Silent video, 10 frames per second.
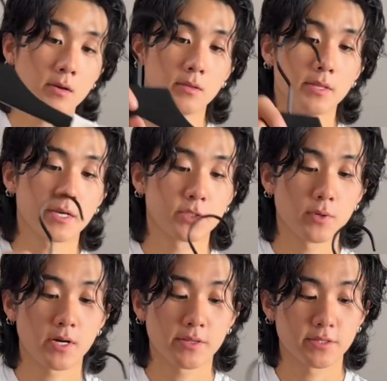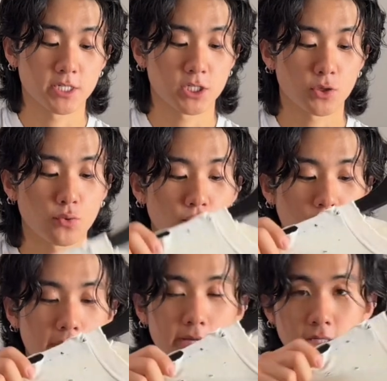Next, we got this
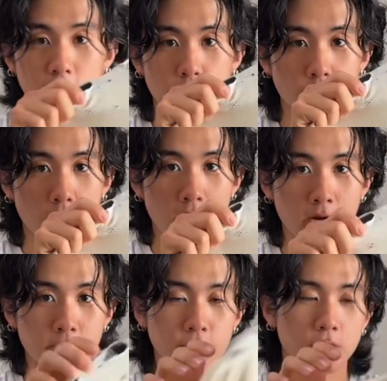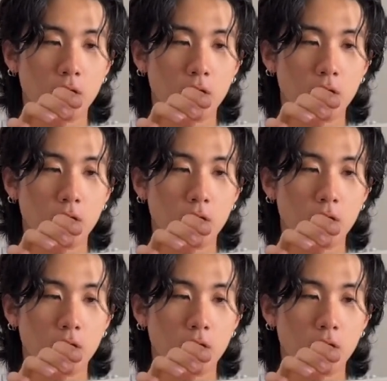crazy thrashed